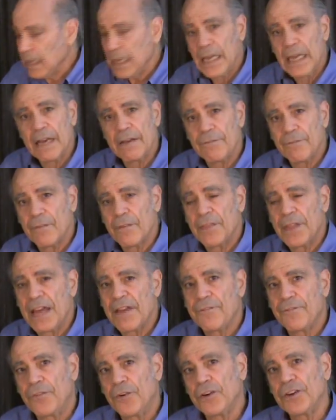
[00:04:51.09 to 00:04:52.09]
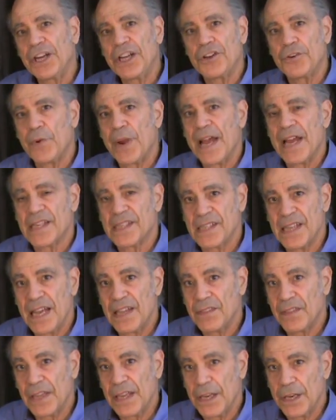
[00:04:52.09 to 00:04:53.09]
if they fully
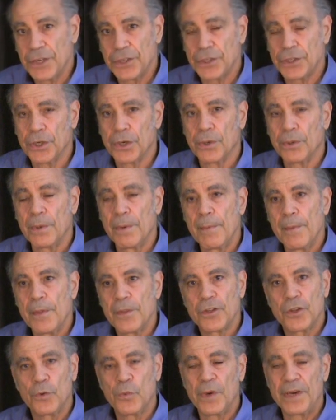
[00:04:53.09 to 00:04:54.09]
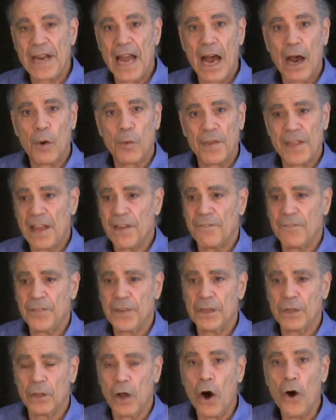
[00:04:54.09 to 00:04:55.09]
transcend the issue to where they
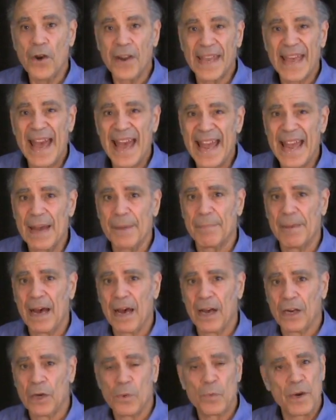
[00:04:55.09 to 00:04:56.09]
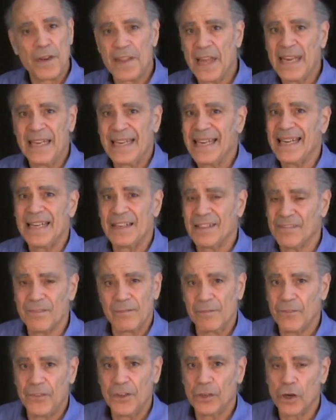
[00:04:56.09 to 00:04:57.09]
feel okay about it, where they didn't
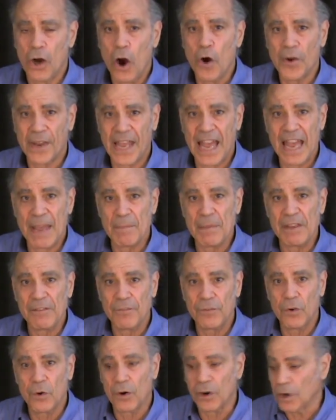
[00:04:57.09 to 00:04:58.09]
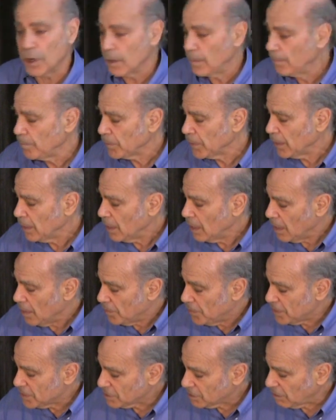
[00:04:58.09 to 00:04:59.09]
feel okay before,
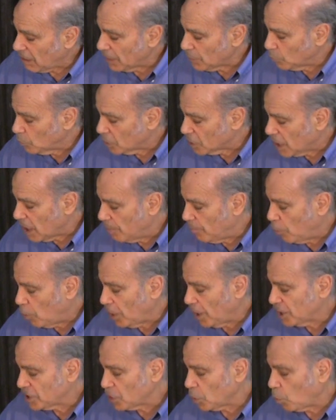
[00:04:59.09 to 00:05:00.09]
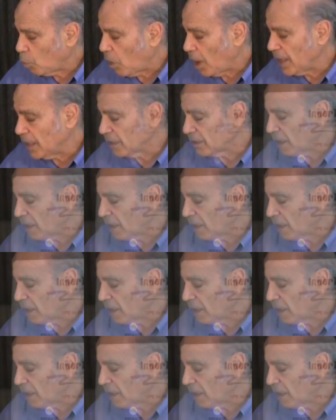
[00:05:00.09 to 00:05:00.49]
this light will come on. It's a white